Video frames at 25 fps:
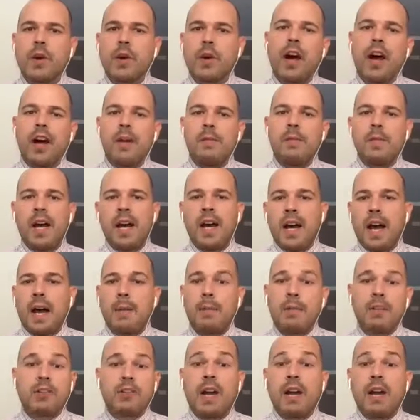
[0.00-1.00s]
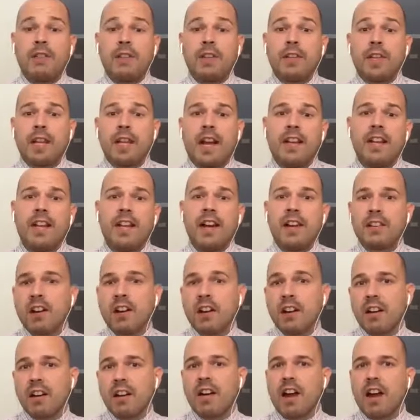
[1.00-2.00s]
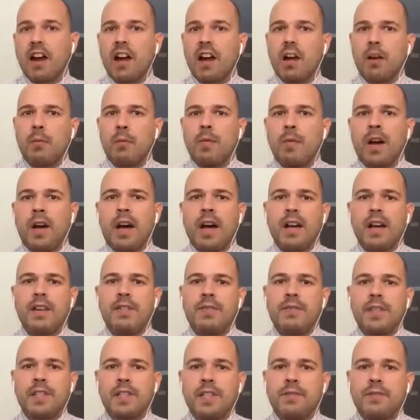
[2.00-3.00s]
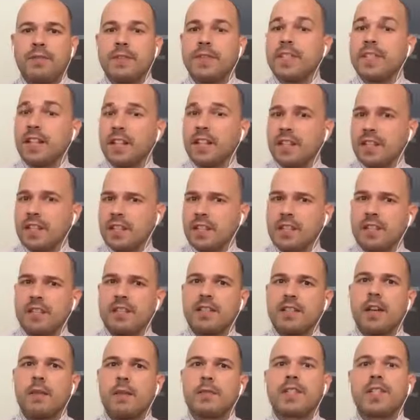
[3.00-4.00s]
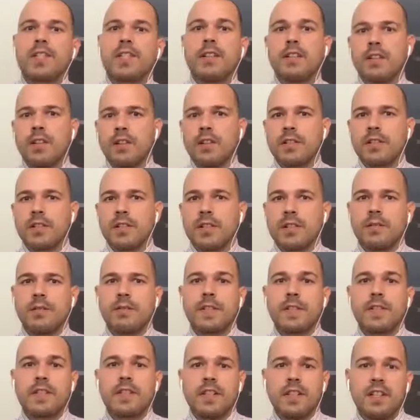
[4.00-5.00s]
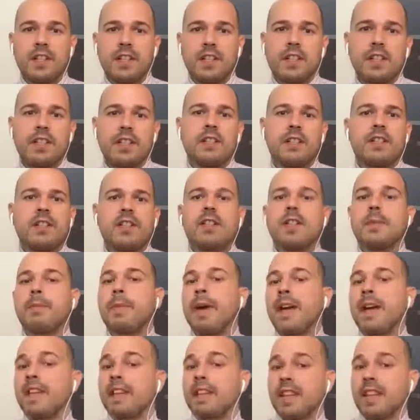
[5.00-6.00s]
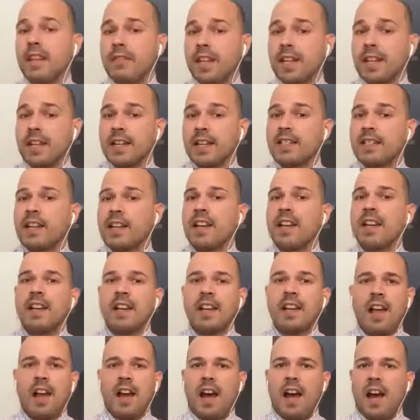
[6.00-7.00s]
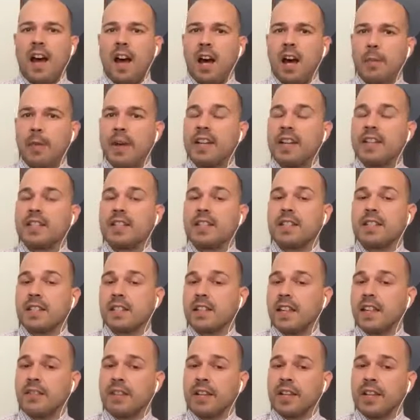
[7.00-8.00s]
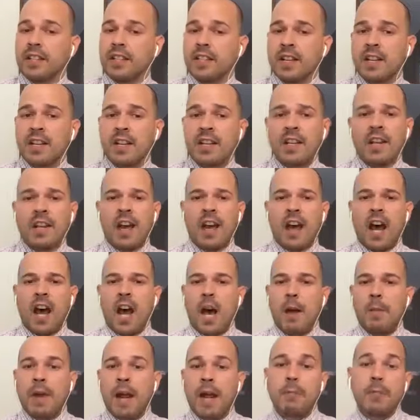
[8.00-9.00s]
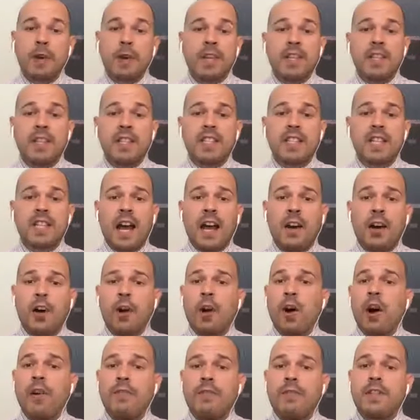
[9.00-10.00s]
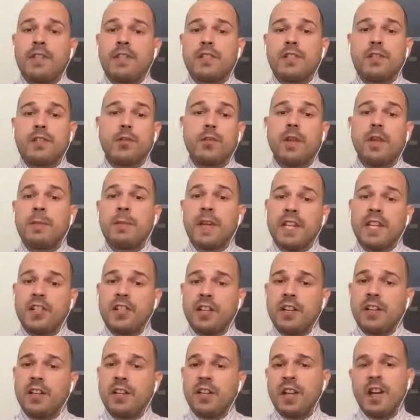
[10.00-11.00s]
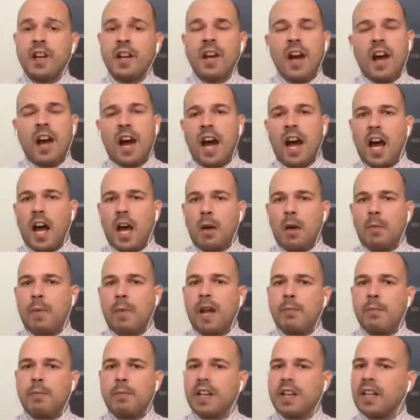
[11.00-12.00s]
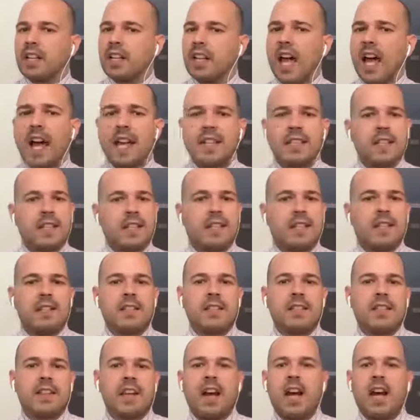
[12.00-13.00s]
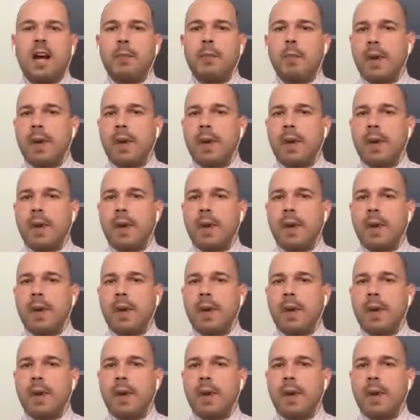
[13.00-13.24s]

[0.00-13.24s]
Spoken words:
I'm a traveling eye doctor. I visit facilities, skilled nursing facilities, independent livings, and assisted livings. And I bring the entire office to the patient. I bring glasses, I